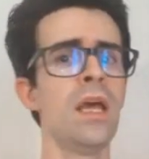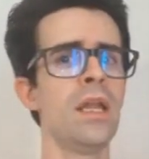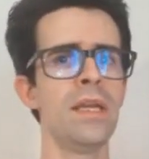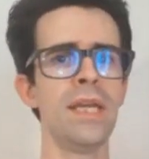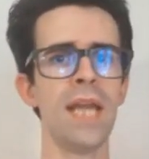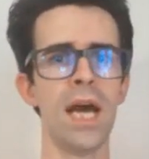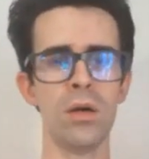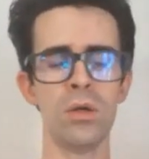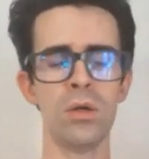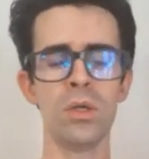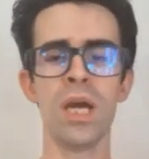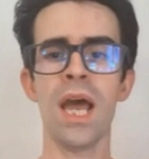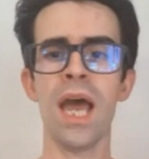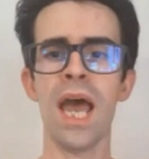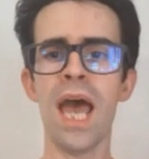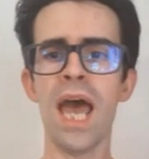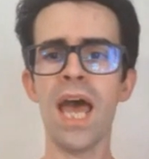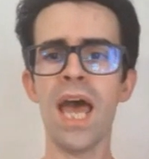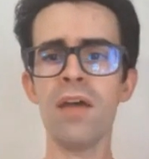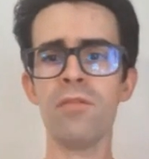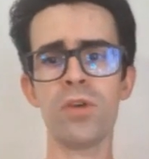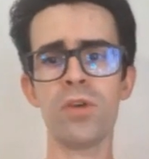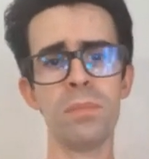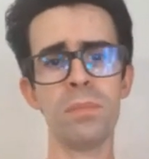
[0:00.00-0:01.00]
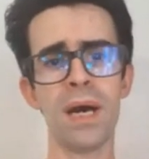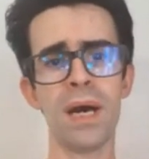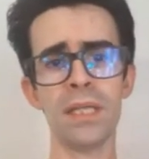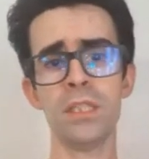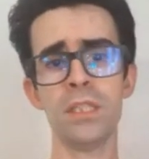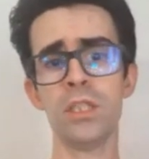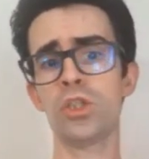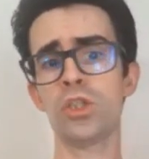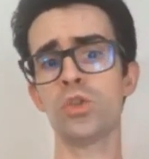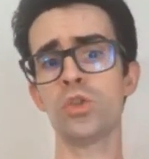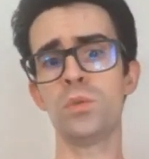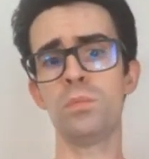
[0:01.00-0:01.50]
Now,
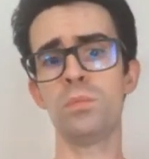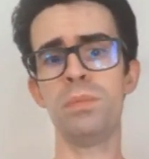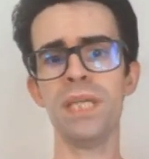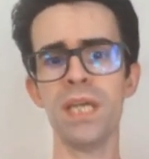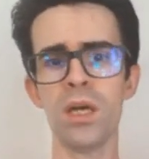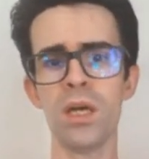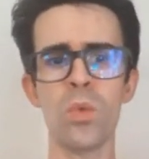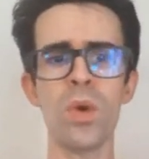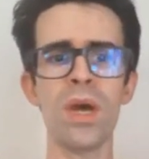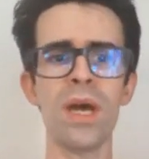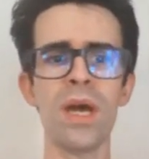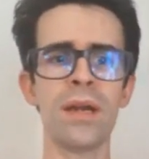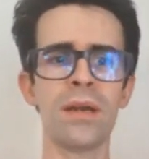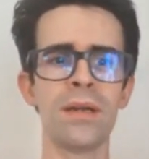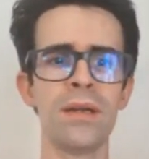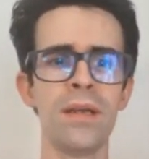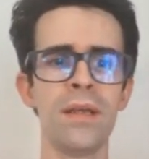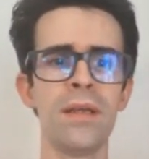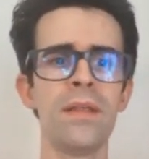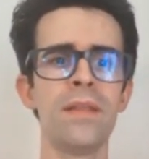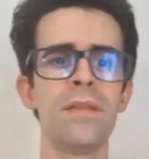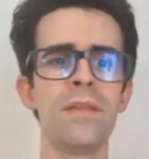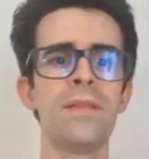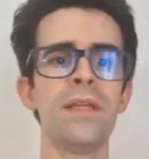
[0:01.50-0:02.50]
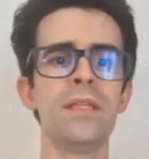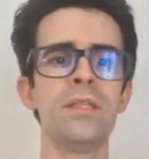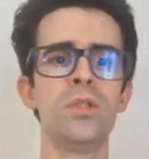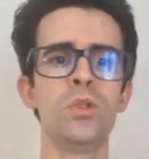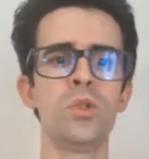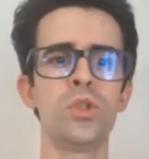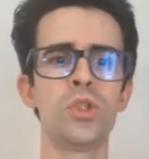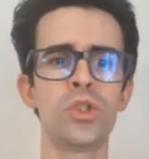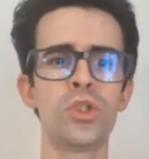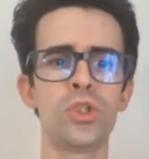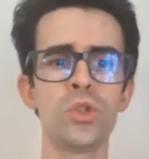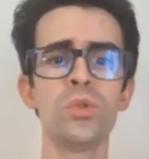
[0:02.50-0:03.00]
everybody should be aware that
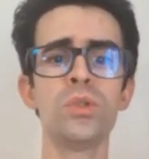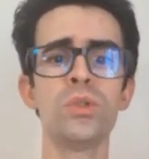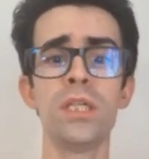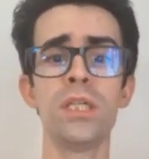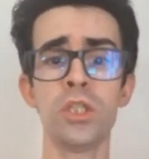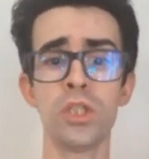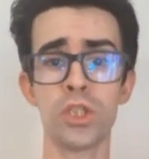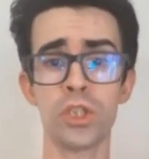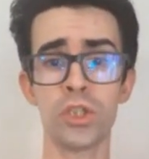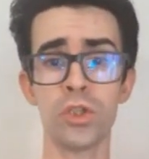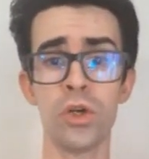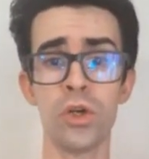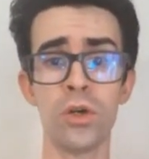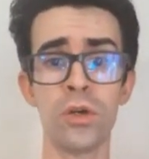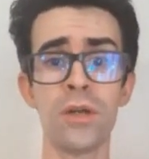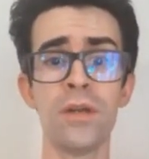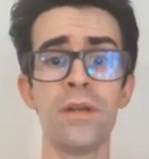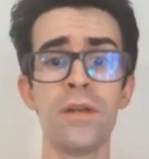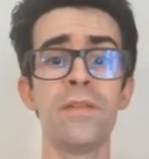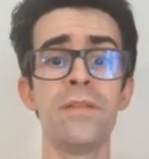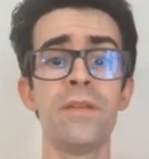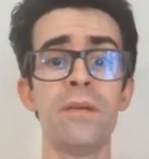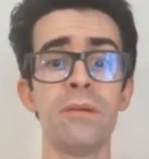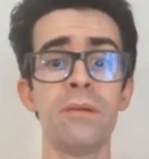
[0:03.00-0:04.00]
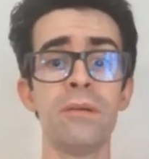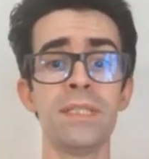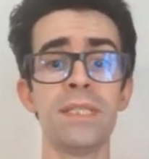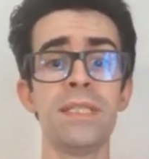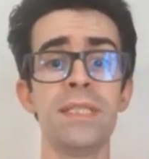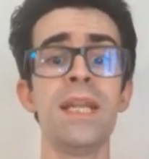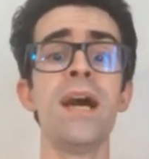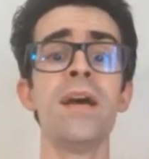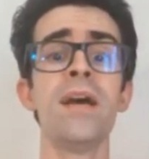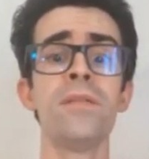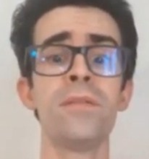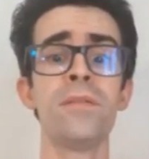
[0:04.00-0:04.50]
you should ensure there is
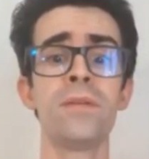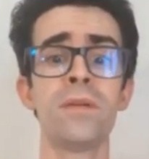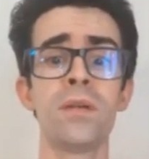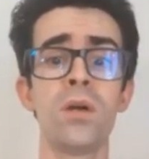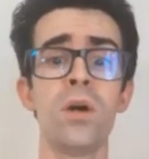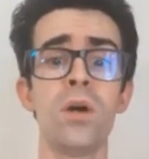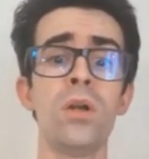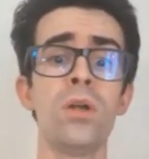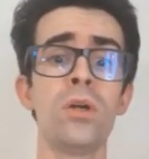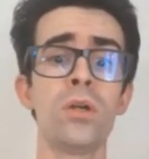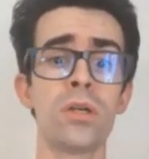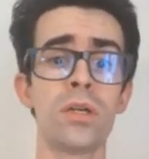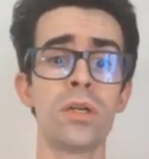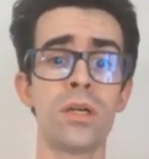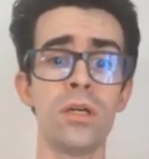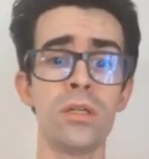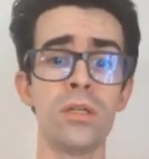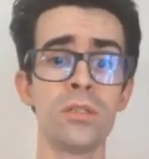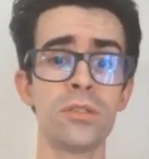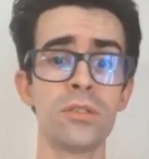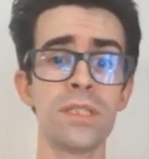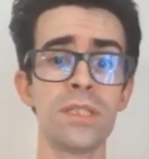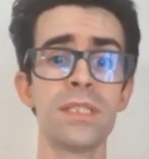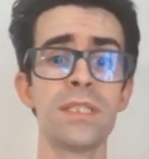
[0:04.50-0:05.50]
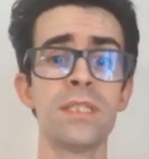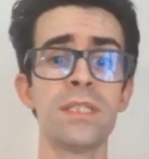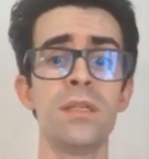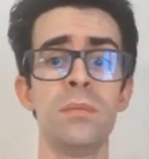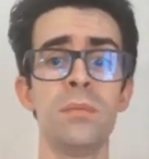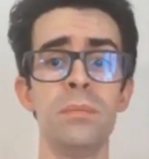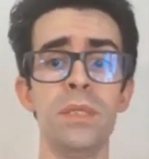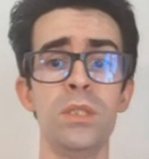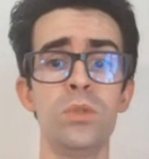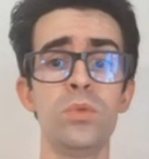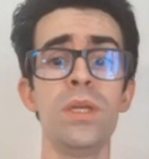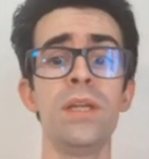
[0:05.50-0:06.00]
enough color contrast
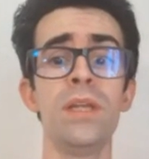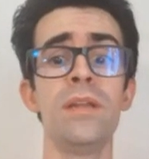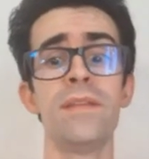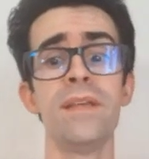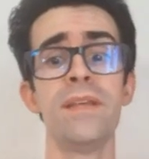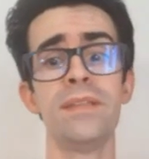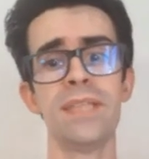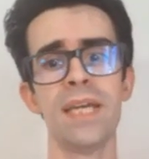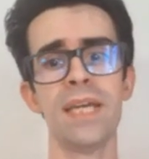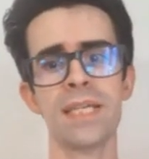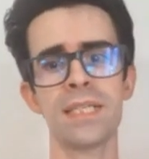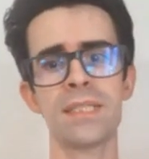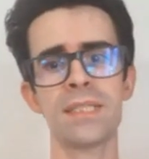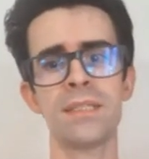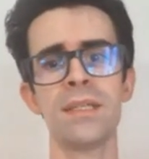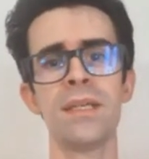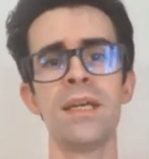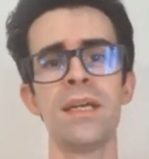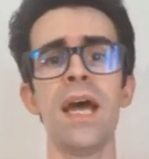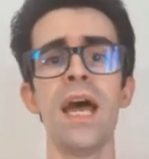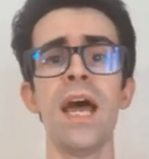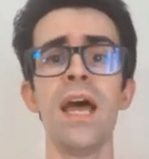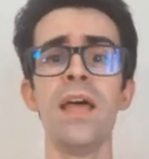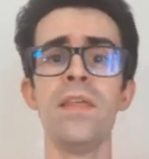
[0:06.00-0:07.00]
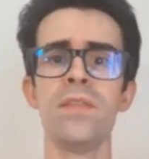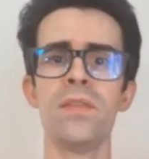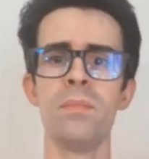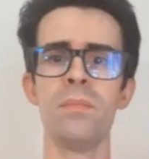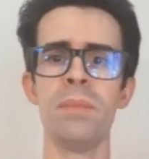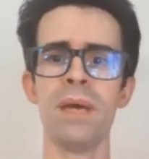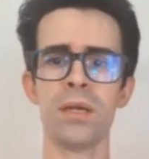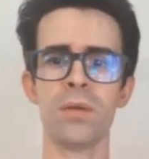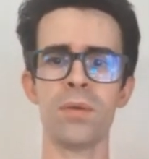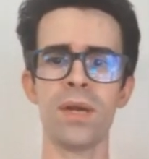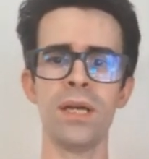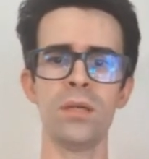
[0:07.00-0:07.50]
between the text and the
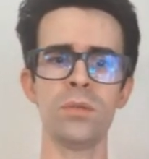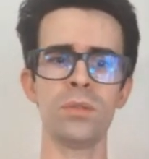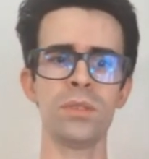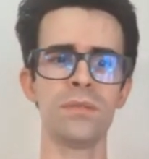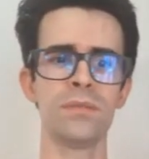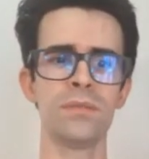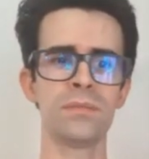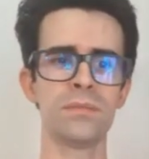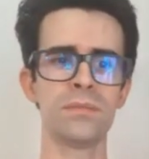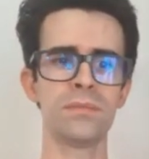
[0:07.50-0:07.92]
background.